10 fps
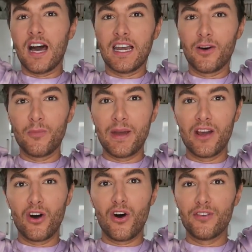a little
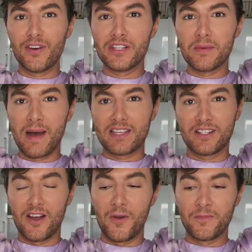bit of
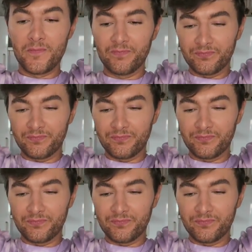Tabasco.